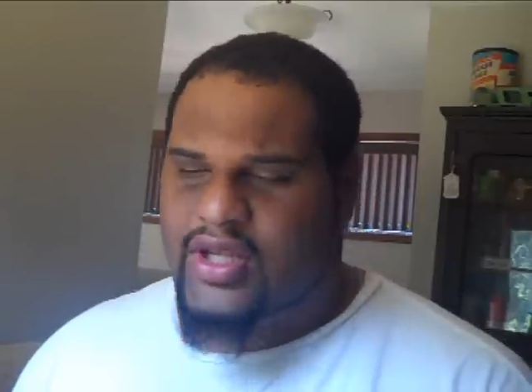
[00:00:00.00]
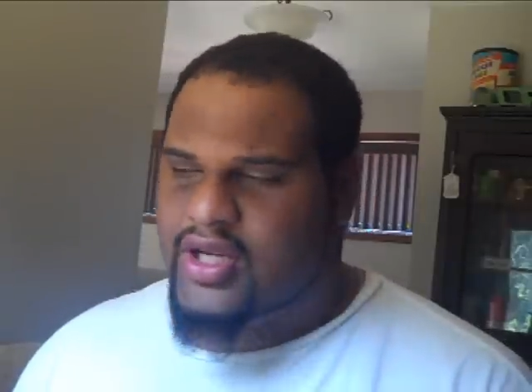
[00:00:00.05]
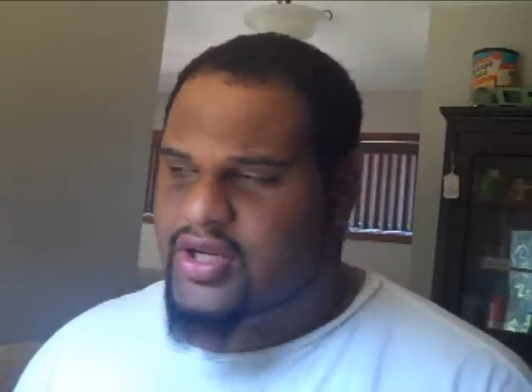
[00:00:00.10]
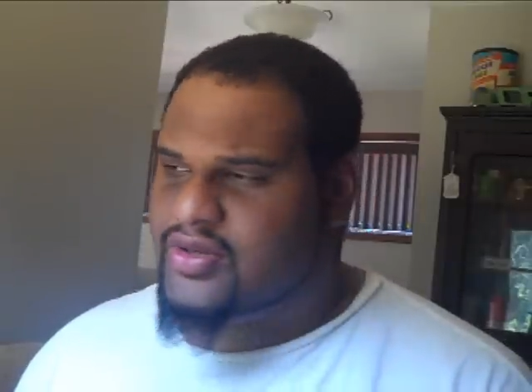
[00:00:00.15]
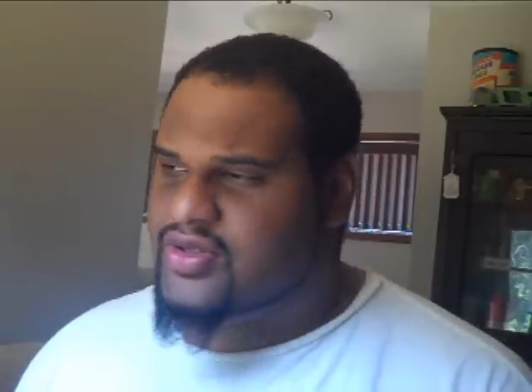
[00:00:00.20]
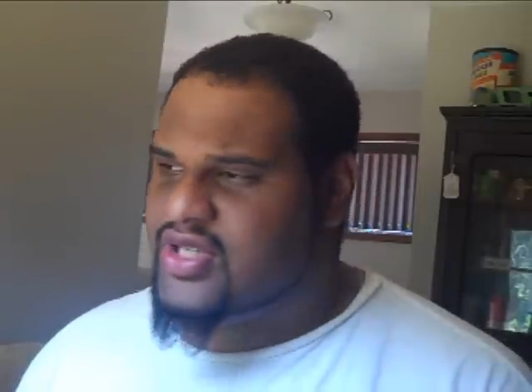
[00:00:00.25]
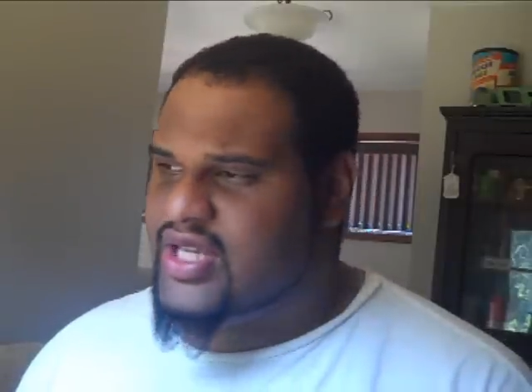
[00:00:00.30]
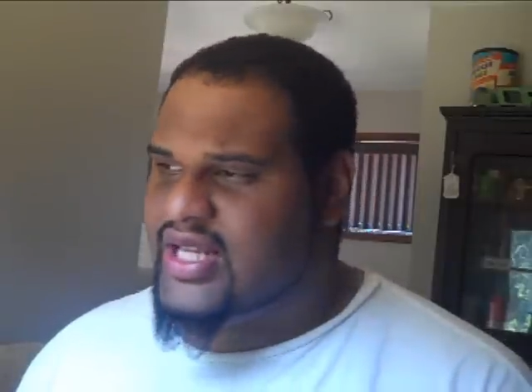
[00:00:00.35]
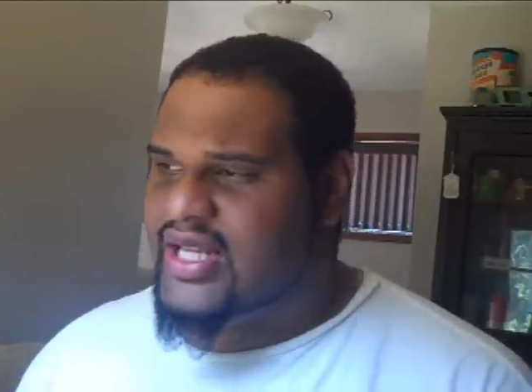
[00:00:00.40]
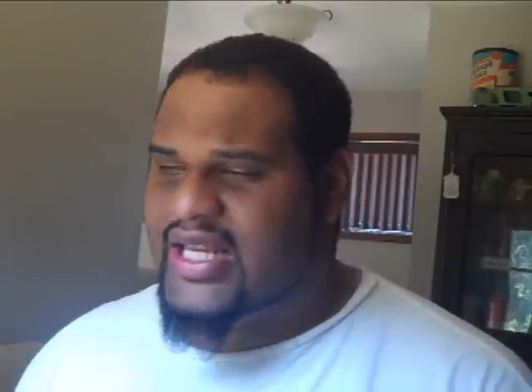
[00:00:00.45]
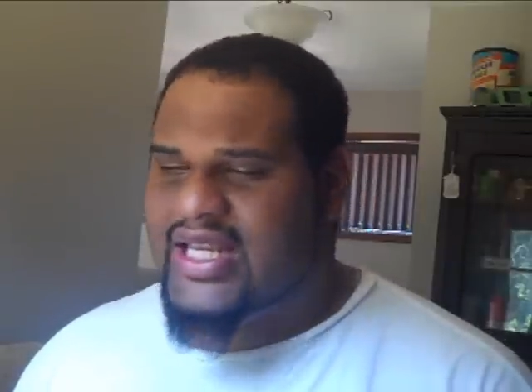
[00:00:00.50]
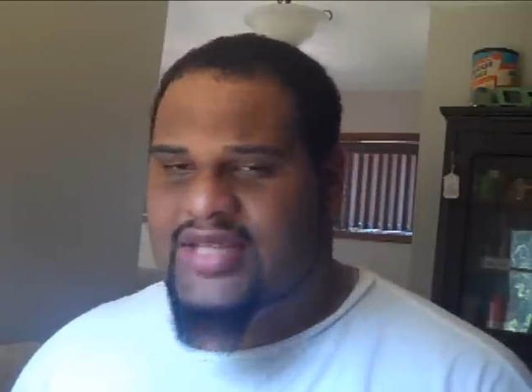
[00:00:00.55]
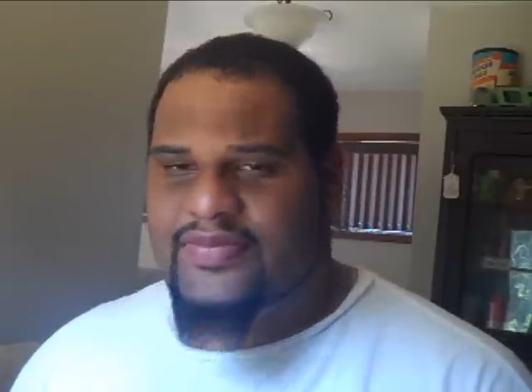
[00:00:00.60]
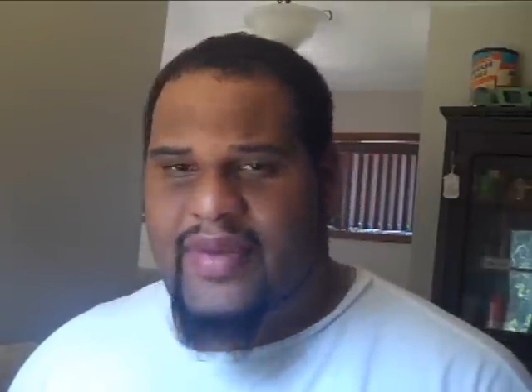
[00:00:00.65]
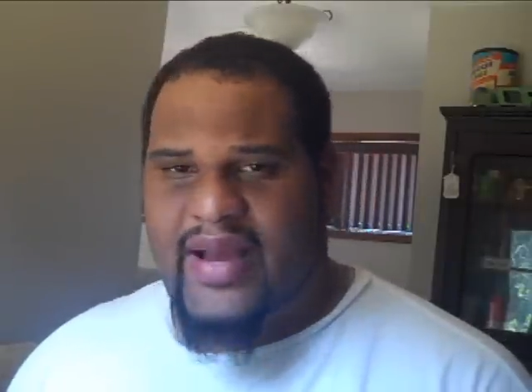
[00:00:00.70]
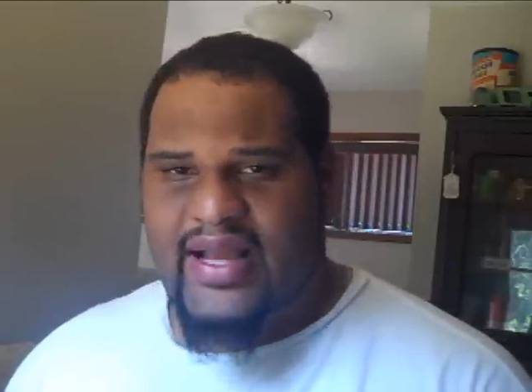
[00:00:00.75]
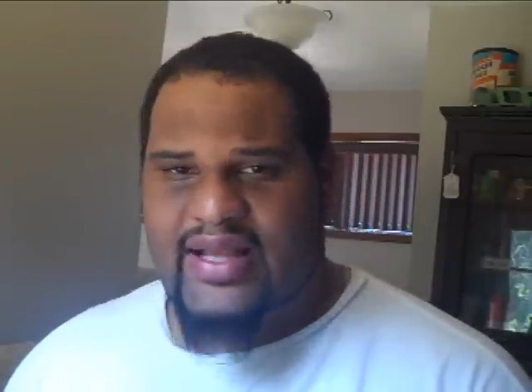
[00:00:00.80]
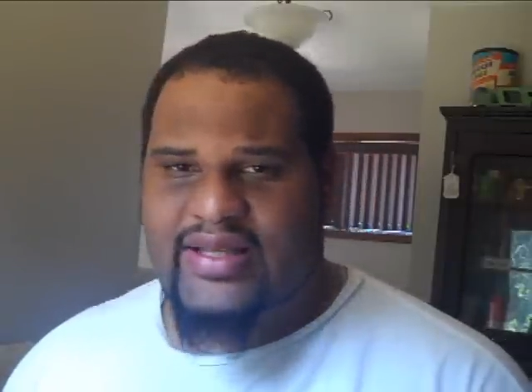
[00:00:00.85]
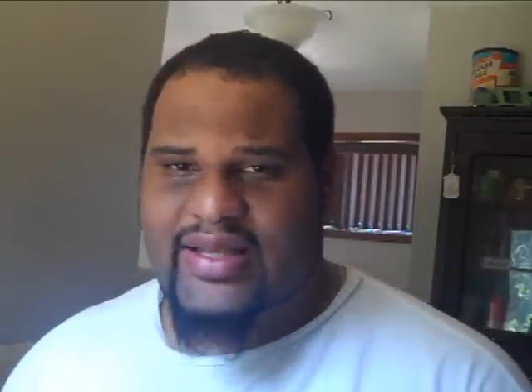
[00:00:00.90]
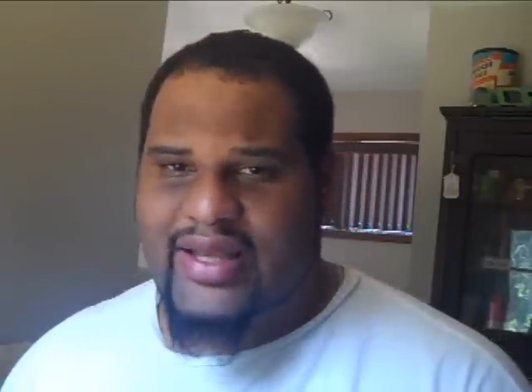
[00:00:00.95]
you know, saying that he's
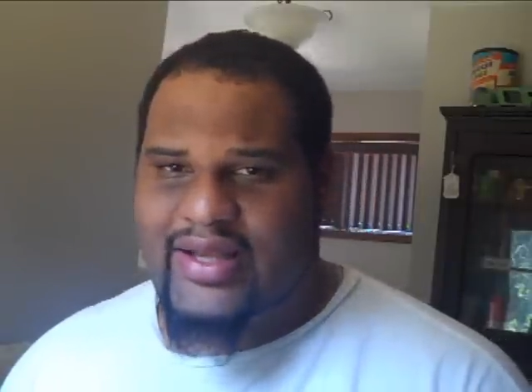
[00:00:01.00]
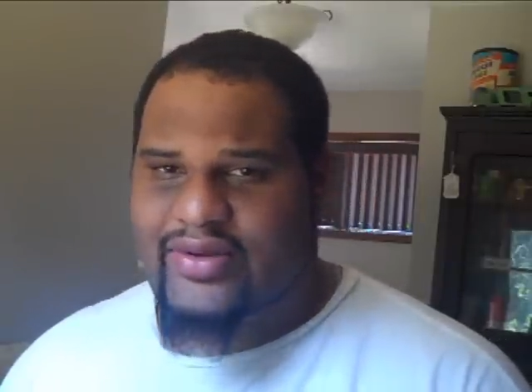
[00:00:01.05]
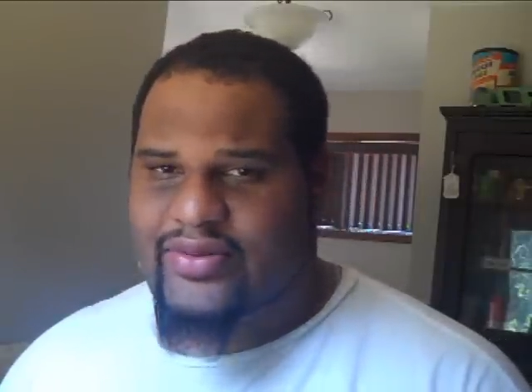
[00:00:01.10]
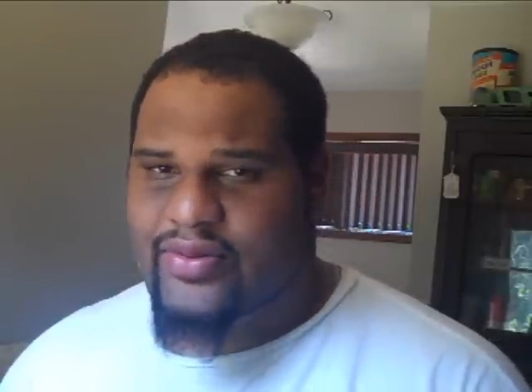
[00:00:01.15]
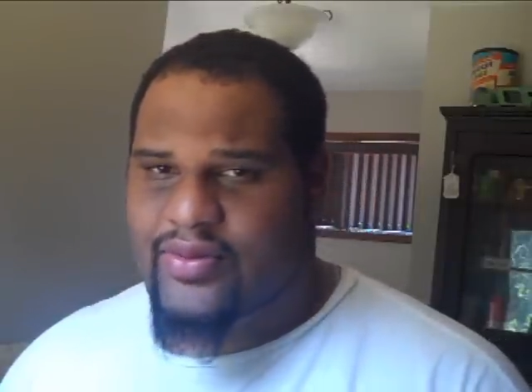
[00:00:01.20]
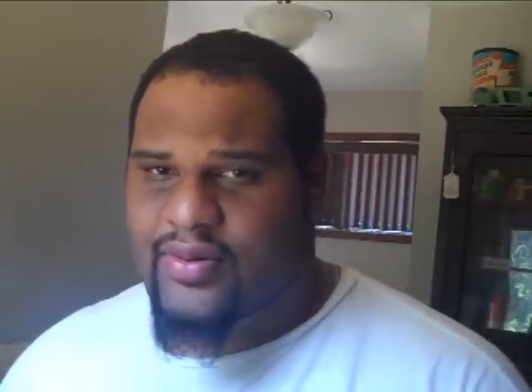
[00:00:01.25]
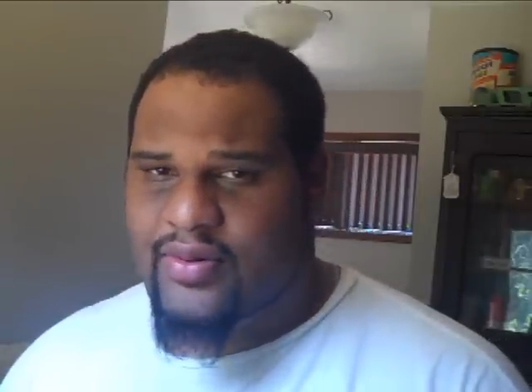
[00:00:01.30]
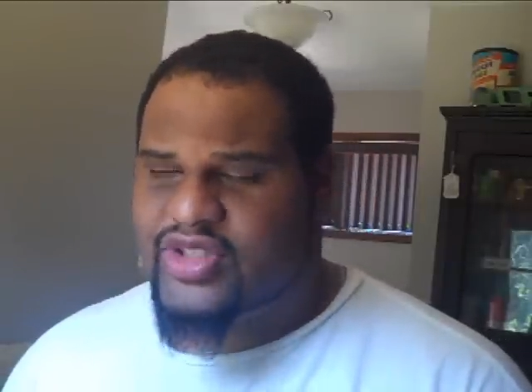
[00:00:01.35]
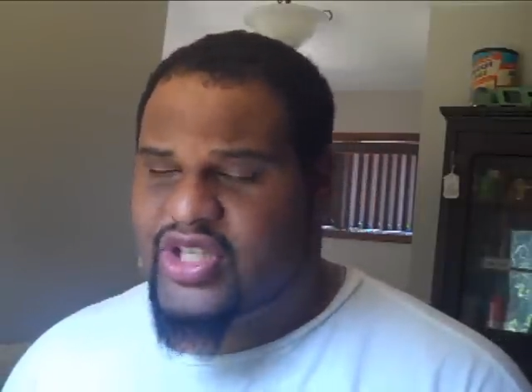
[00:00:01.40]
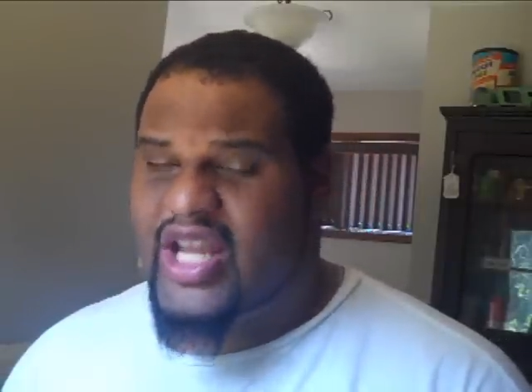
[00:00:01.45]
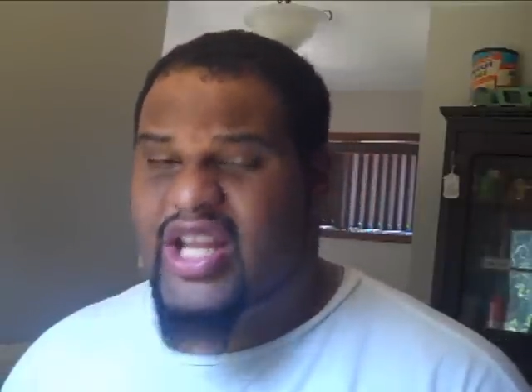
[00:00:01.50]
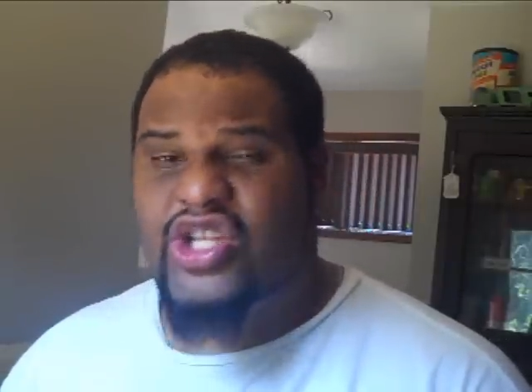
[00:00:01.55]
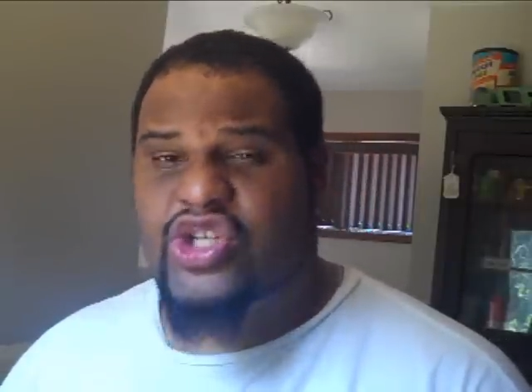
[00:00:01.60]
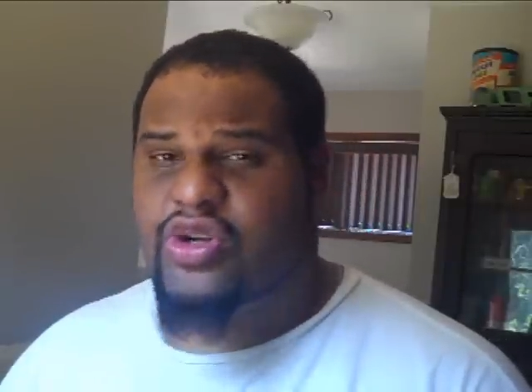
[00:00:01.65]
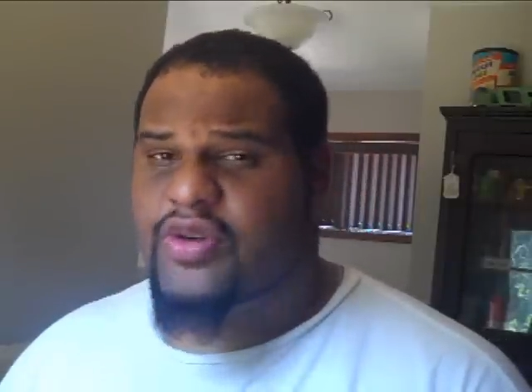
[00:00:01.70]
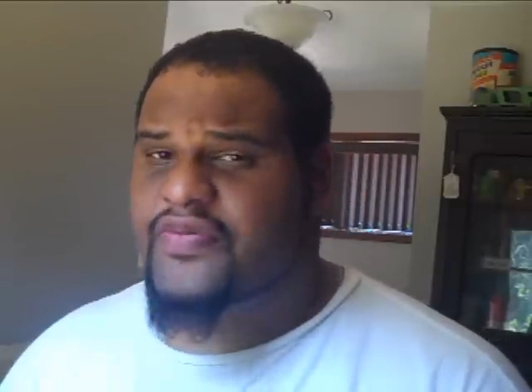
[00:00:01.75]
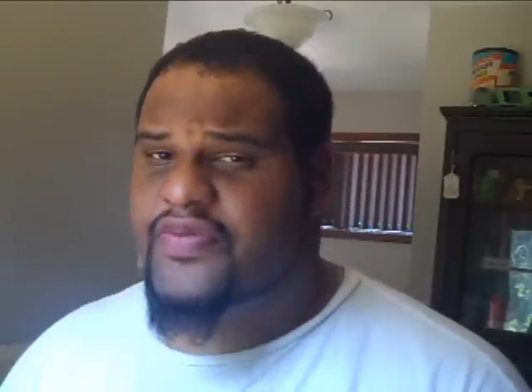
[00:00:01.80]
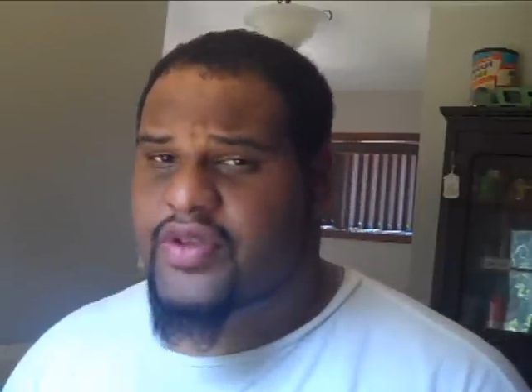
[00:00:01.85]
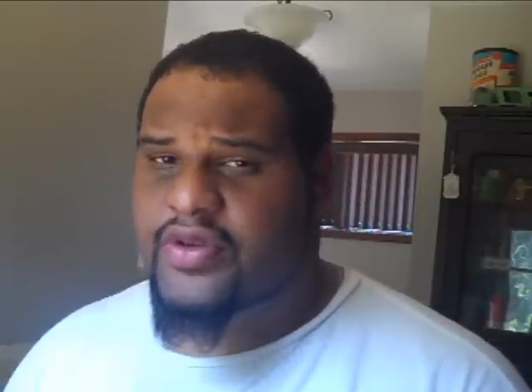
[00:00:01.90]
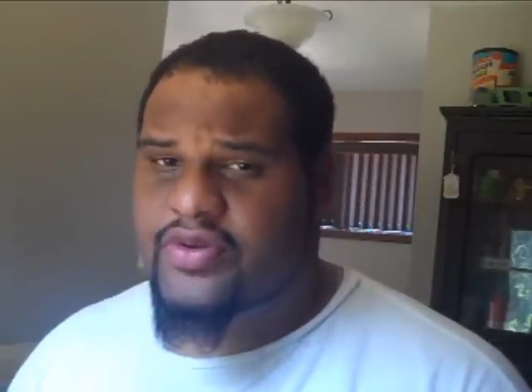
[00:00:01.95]
bisexual, change
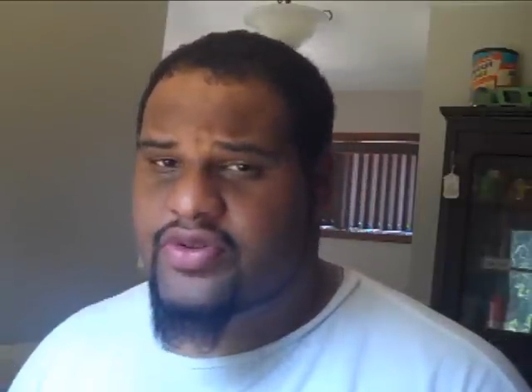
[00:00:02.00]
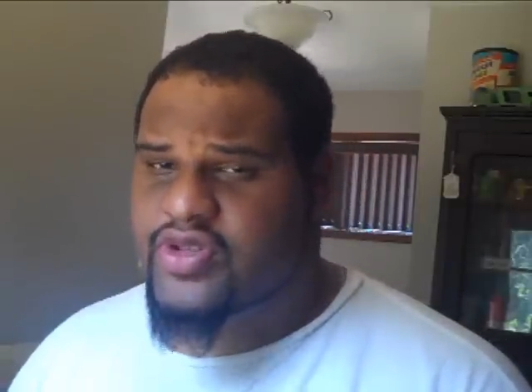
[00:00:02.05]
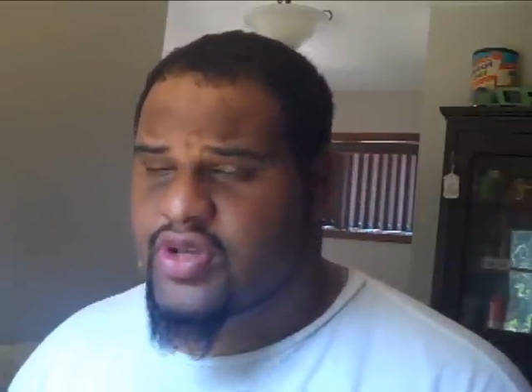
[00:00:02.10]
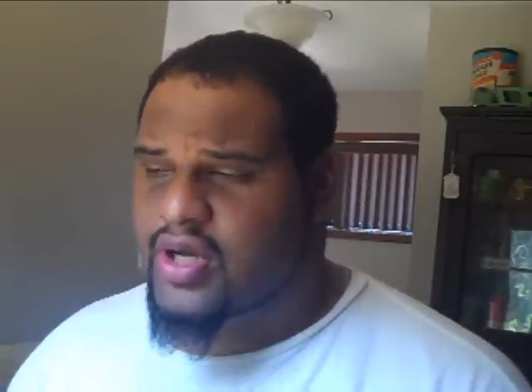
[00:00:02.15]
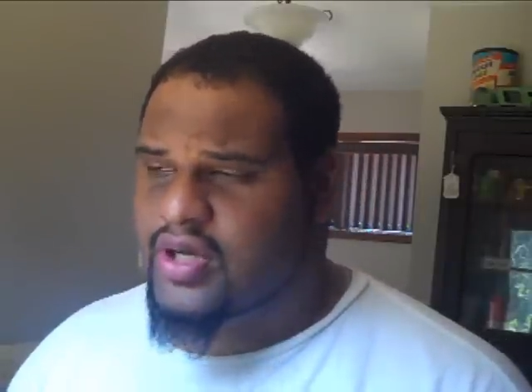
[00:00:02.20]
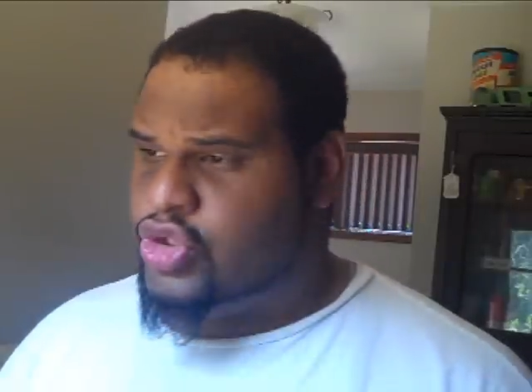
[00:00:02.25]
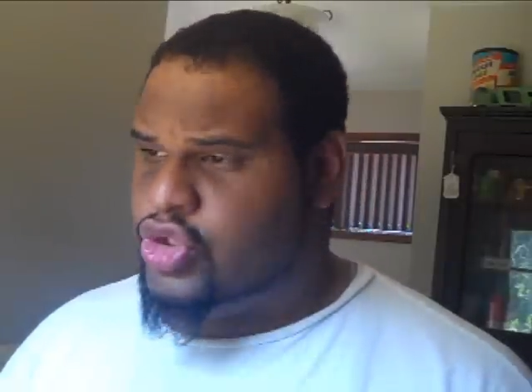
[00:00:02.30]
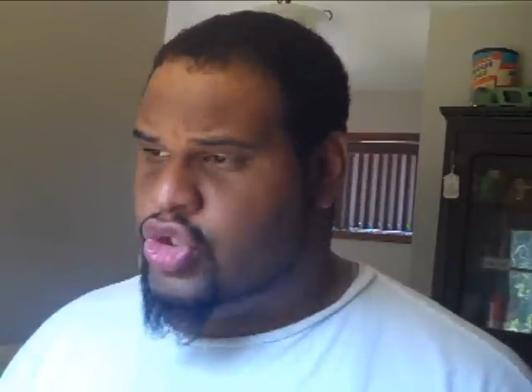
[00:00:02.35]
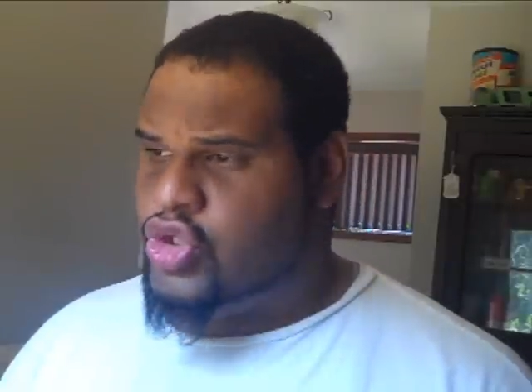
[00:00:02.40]
your views on it?